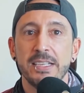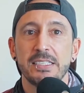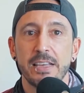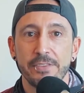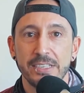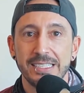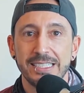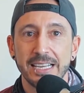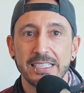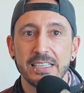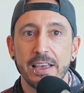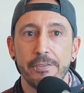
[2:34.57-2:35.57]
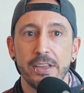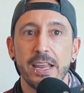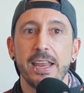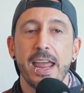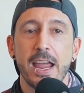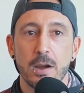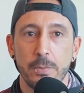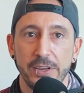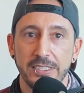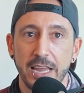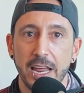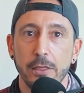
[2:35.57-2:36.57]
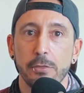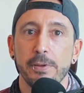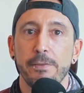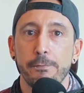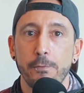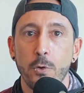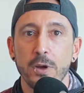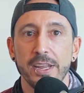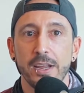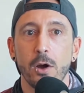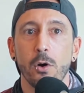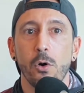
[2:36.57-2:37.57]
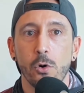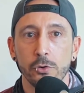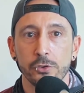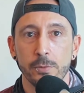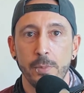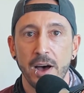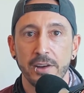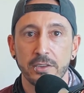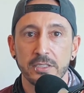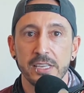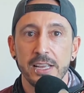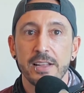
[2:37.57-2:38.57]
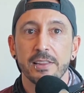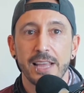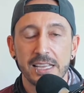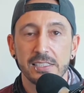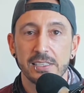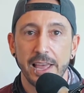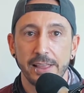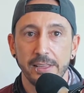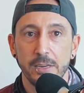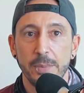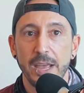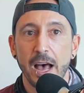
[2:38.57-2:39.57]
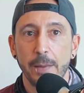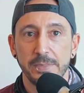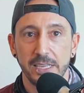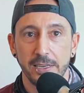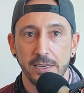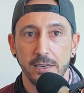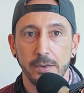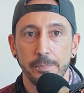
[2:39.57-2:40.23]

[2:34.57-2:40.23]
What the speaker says: 767 and Airbus A340 are older models, less likely to be updated.